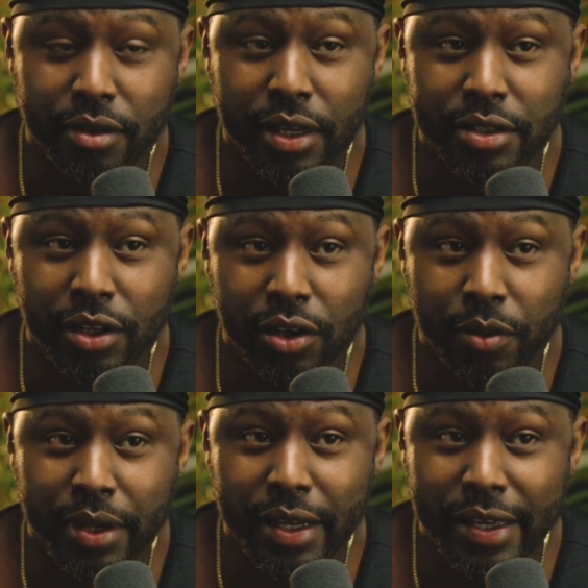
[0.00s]
that's a little
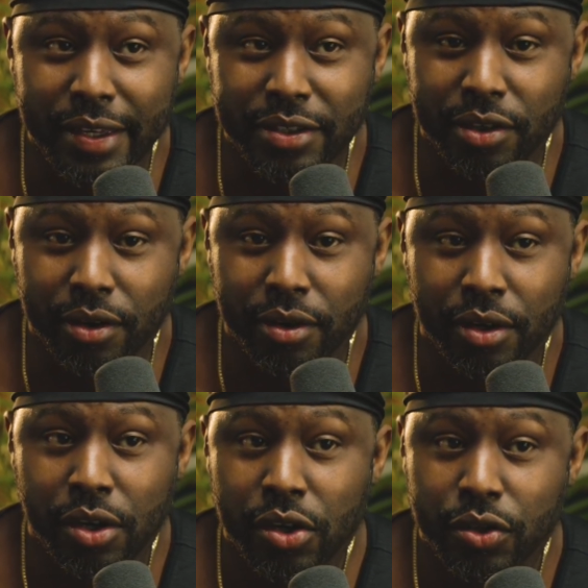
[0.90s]
bit easier
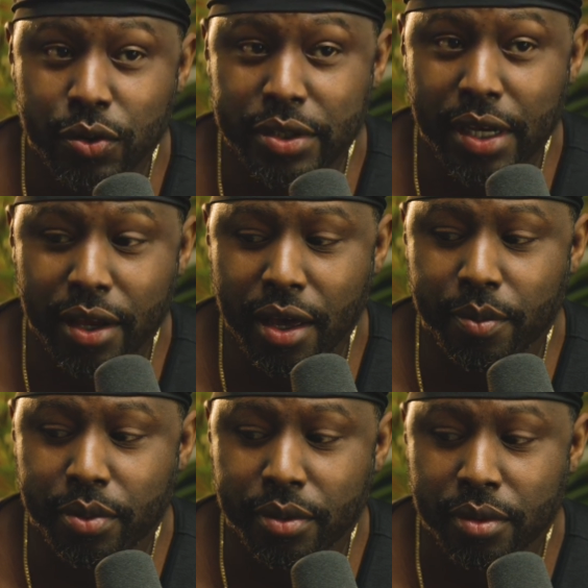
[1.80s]
to set up.